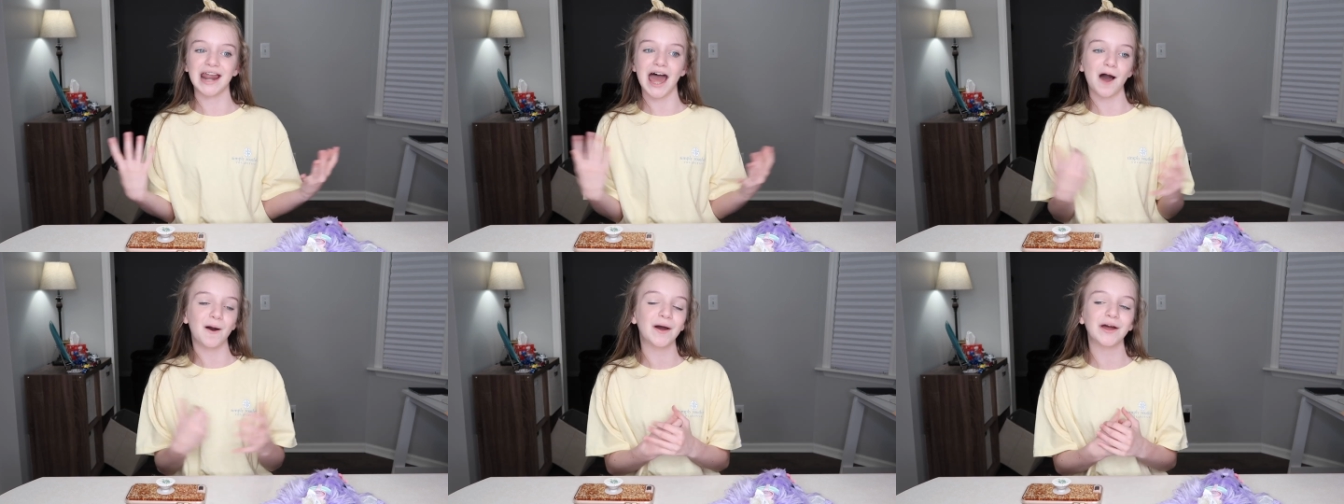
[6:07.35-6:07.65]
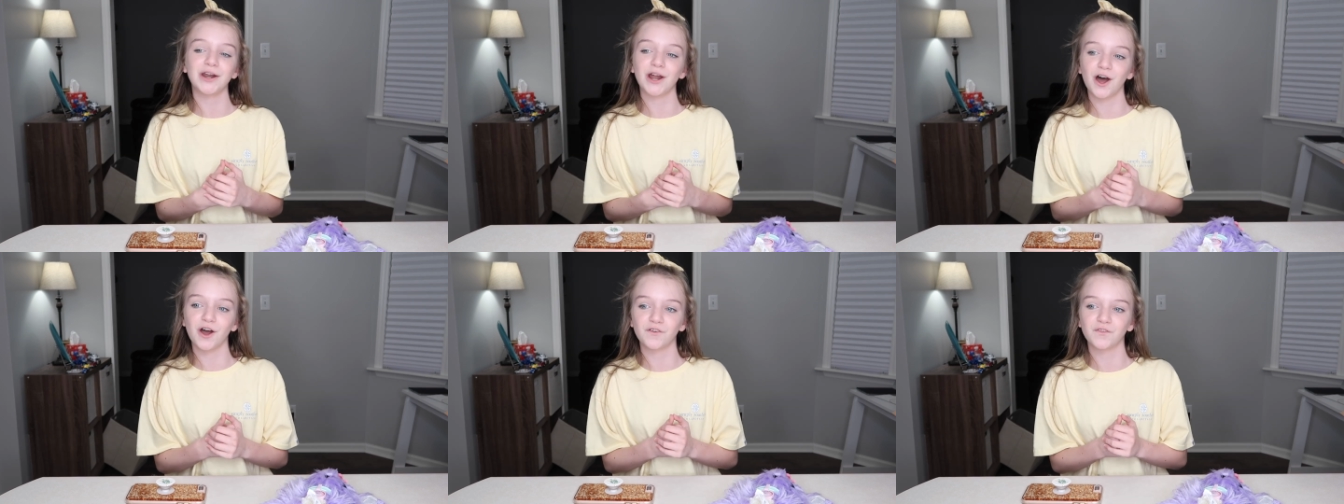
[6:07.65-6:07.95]
Now
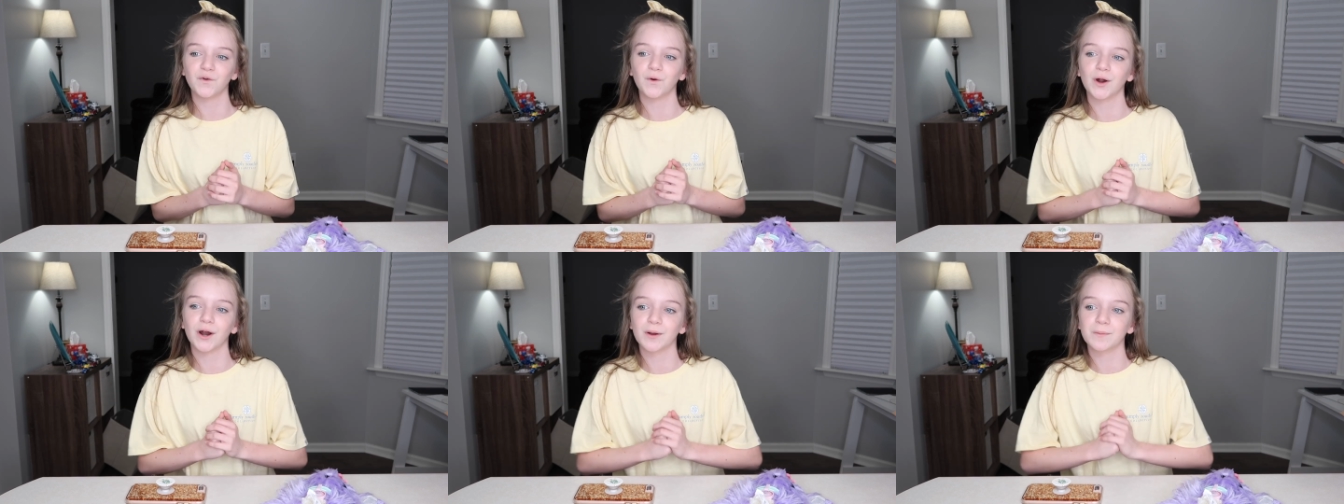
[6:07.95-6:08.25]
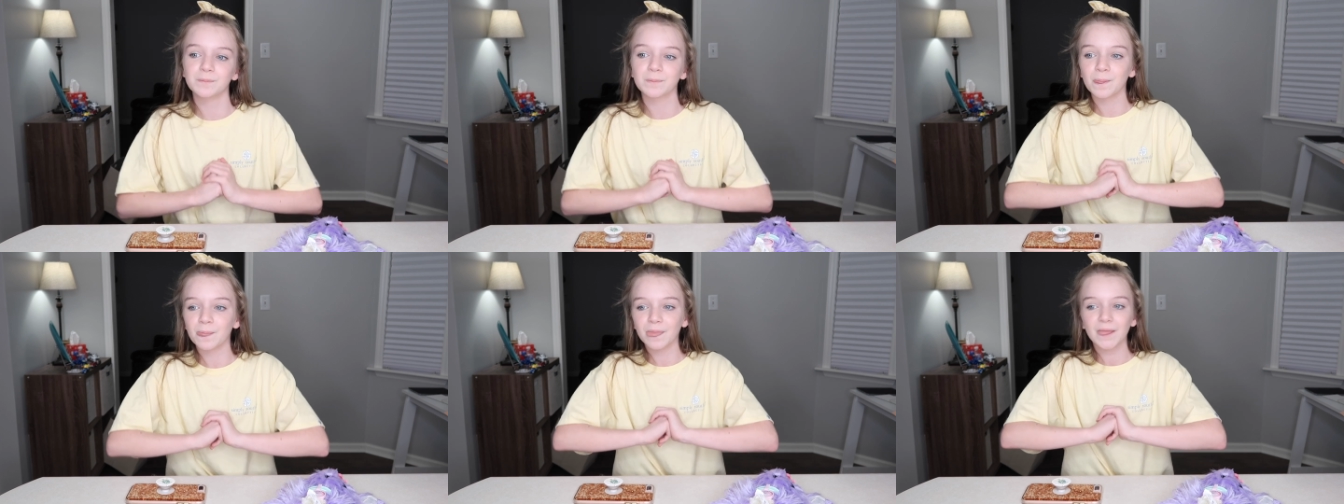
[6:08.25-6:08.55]
I know
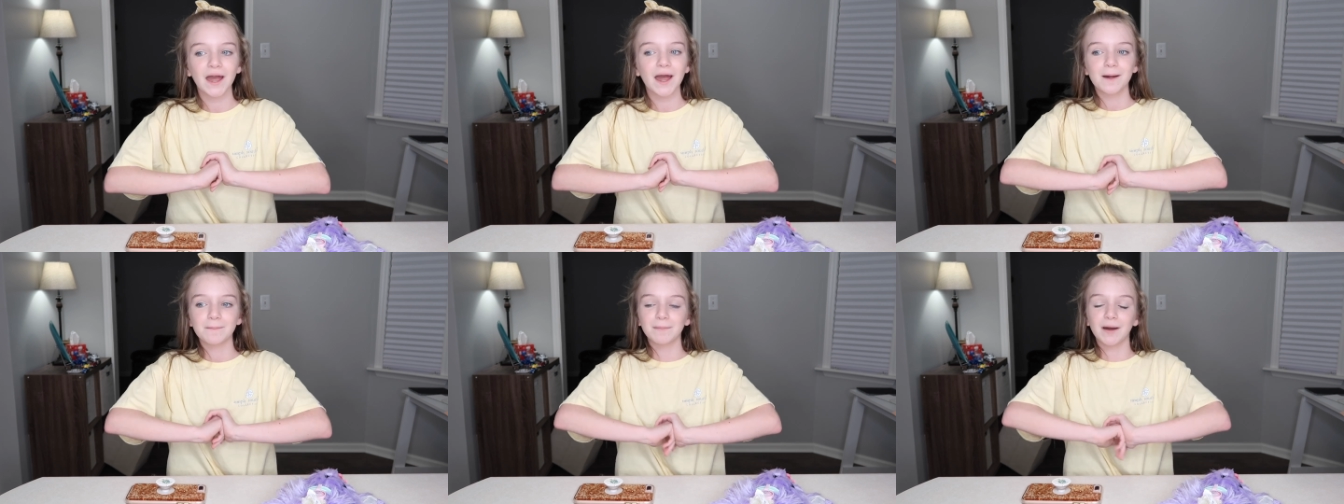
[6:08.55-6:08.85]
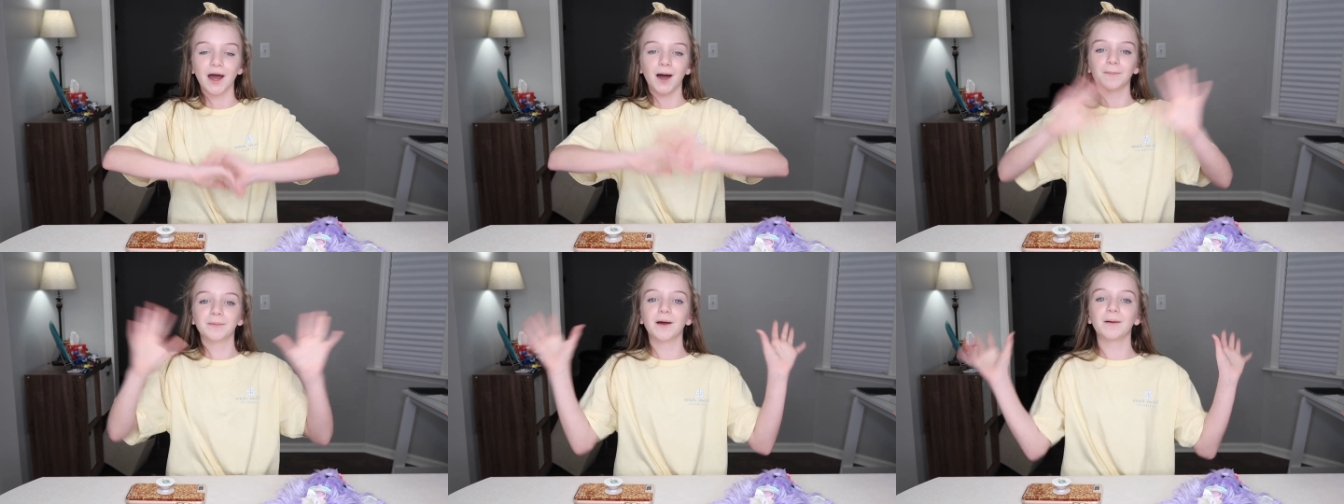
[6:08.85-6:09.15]
for
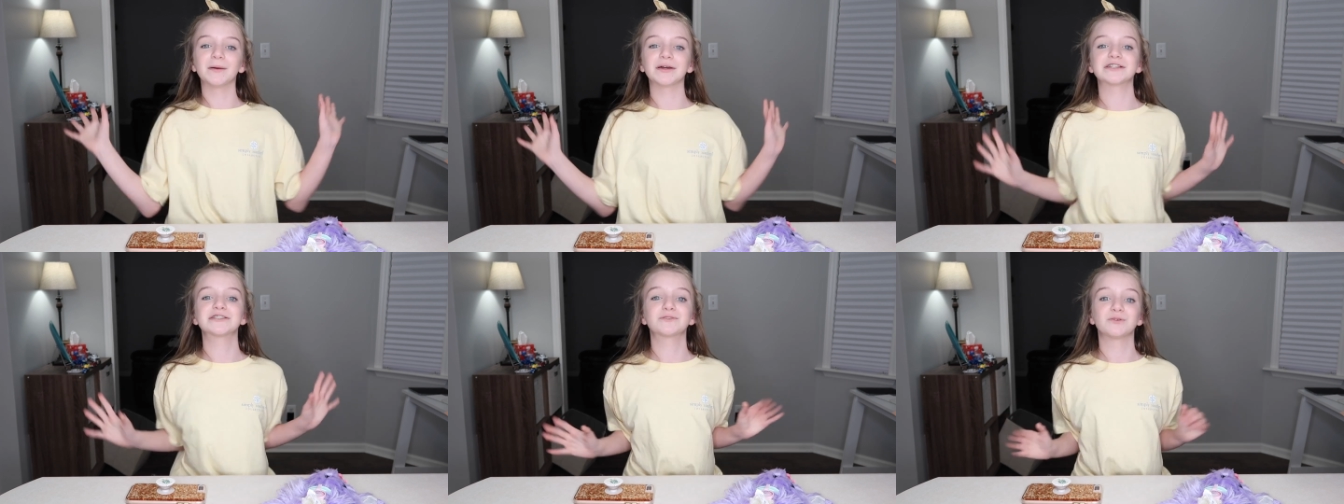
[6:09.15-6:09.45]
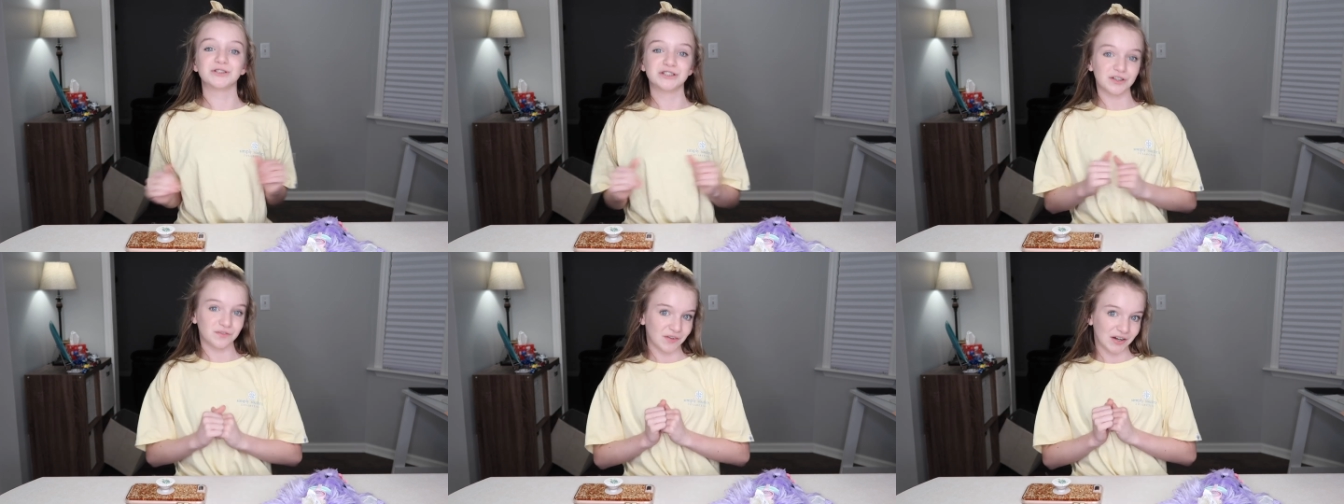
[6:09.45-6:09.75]
my upcoming
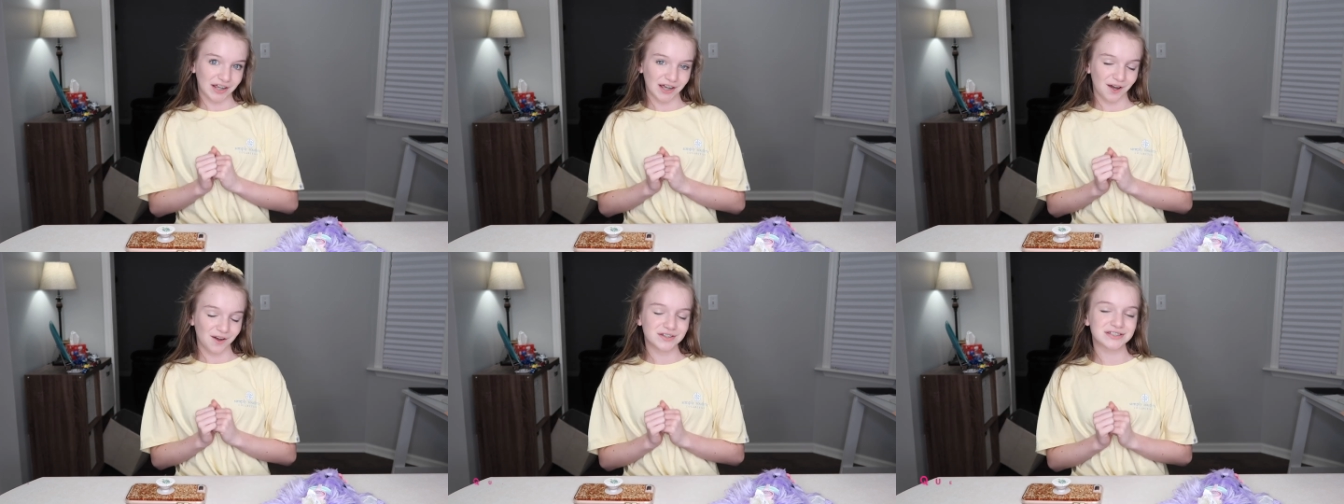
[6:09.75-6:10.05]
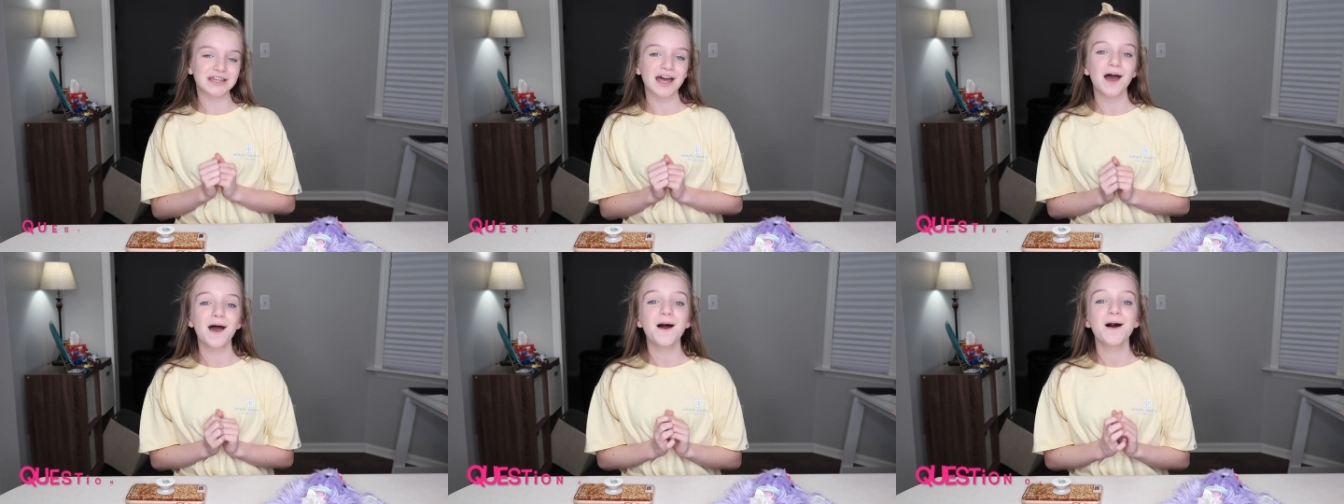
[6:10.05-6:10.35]
squishy
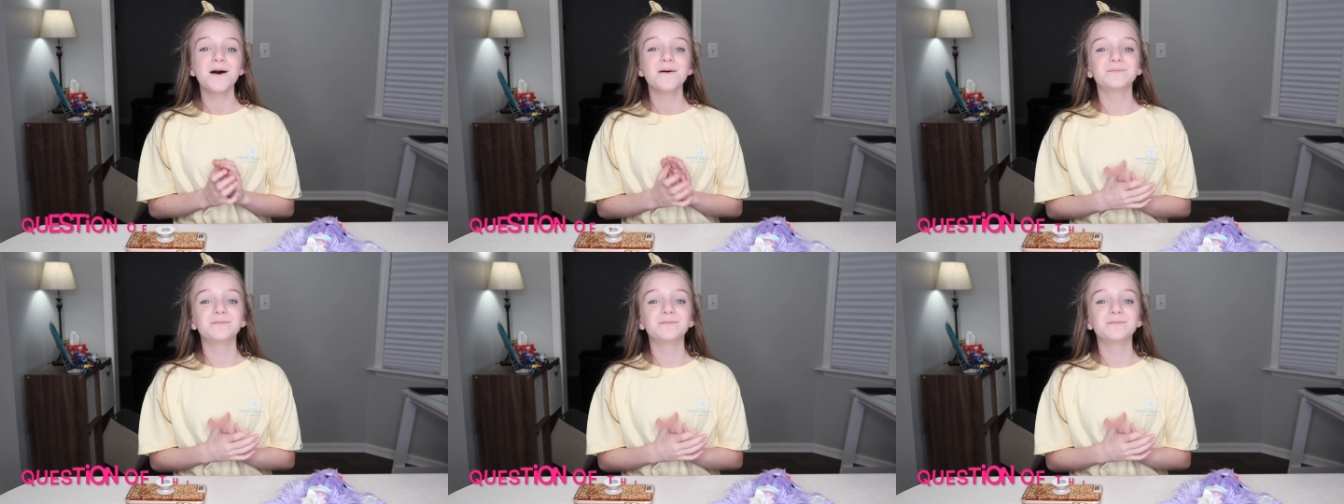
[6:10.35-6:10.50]
videos.